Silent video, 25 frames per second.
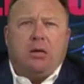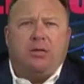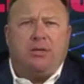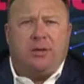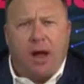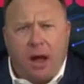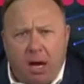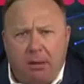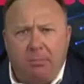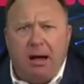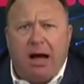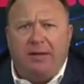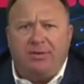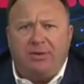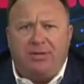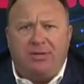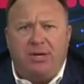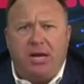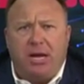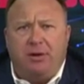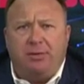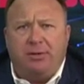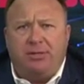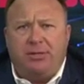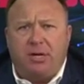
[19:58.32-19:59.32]
Let's talk about the
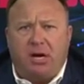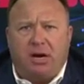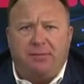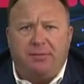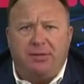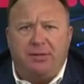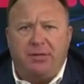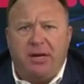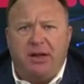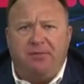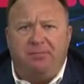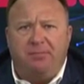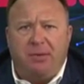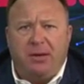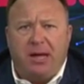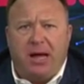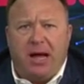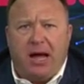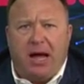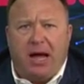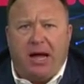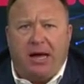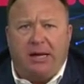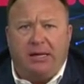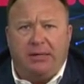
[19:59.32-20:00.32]
Secret Service and
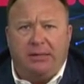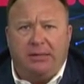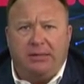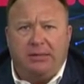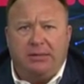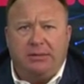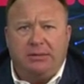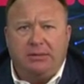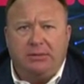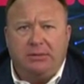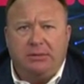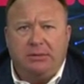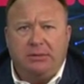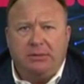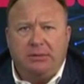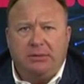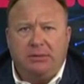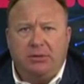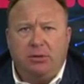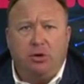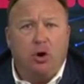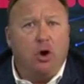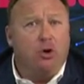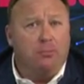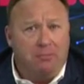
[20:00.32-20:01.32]
FBI.
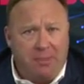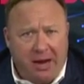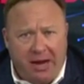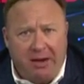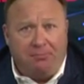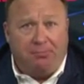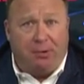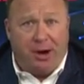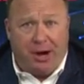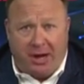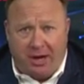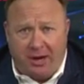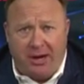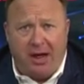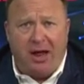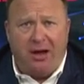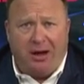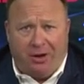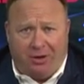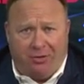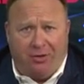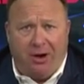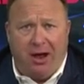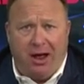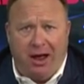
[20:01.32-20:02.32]
Grown men breaking down
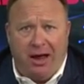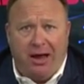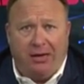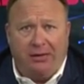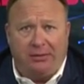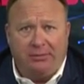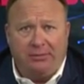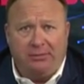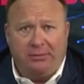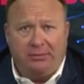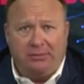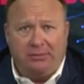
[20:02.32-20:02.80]
and crying.